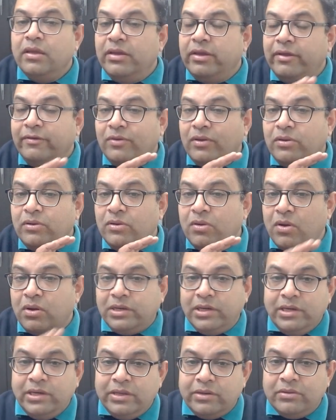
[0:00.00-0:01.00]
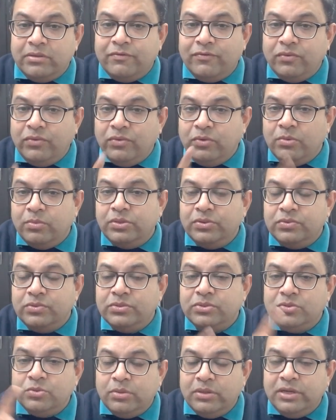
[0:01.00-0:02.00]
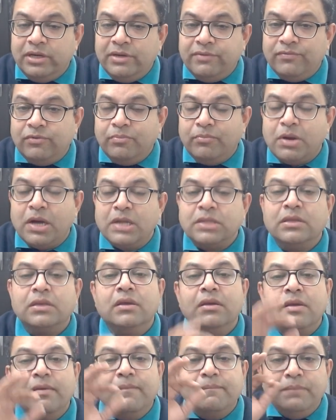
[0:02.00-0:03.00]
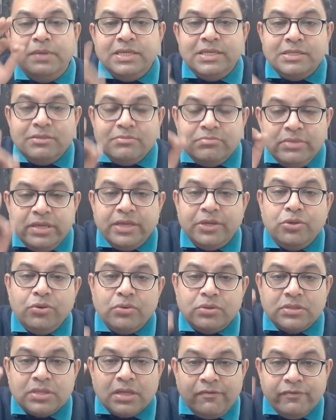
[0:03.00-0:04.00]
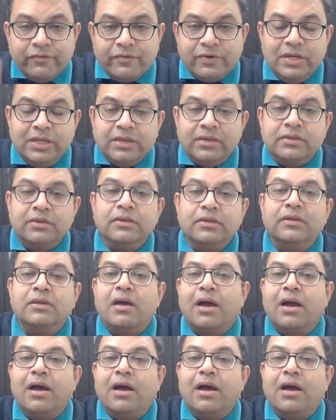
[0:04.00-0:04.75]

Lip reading: If you are not clear on the Four Noble Truths, Noble Eightfold Path, please make yourself clear.